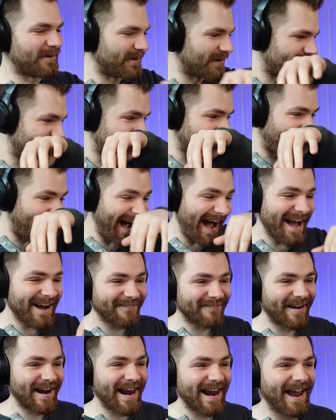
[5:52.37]
for all of you. I
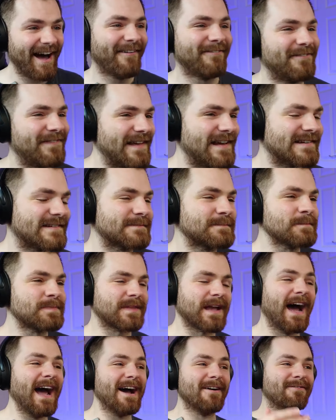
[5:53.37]
have loved this.
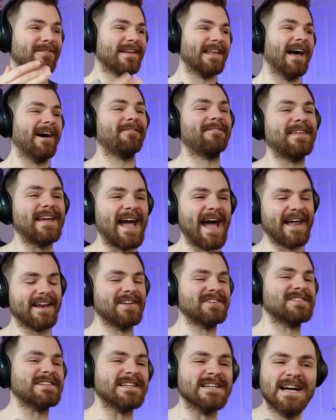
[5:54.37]
I have loved the
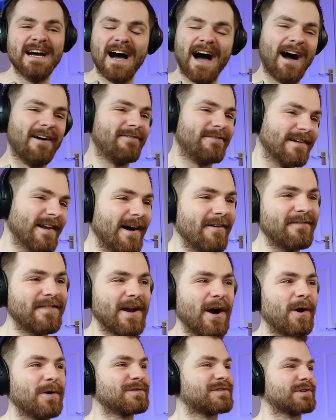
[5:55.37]
energy. I've loved
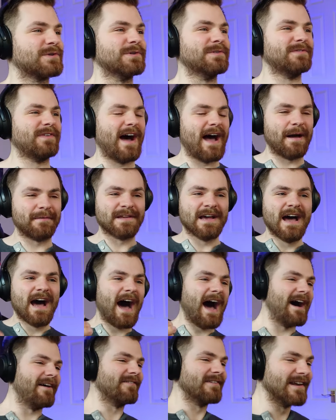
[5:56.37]
the old school vibes.
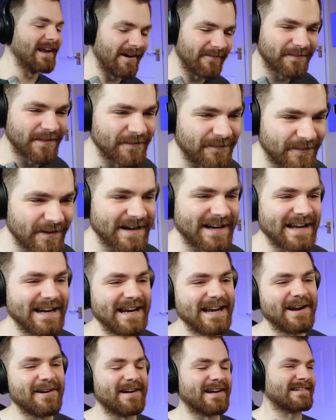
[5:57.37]
I've loved the
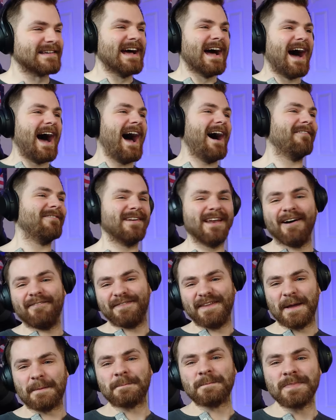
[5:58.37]
freaking lyrics. I've
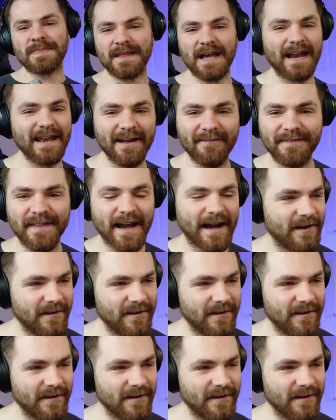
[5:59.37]
loved it. I loved